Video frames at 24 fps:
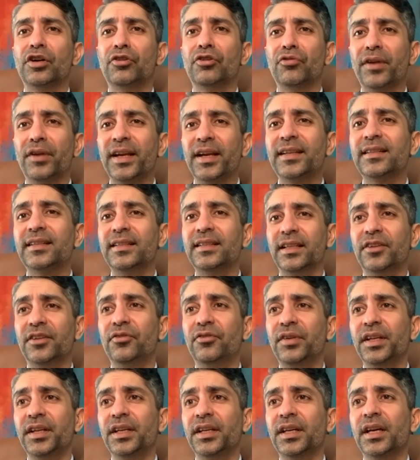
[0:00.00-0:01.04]
great
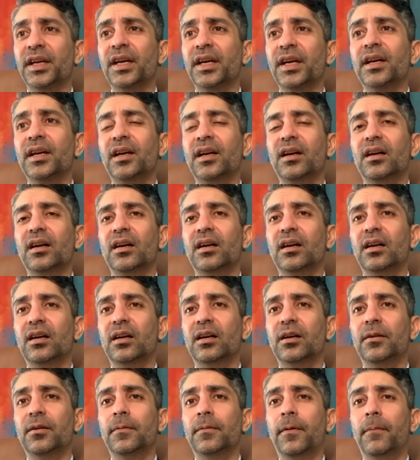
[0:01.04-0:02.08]
degree
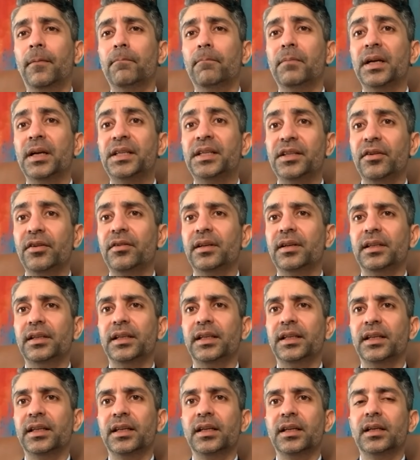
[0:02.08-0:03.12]
uh,
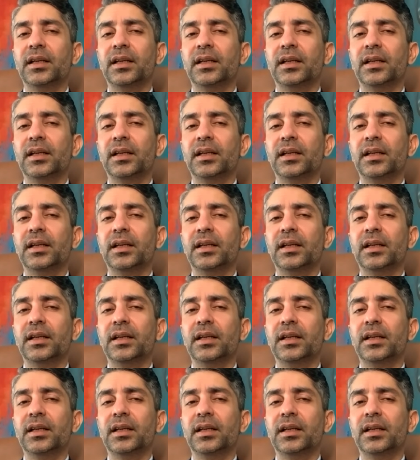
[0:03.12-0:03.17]
materially.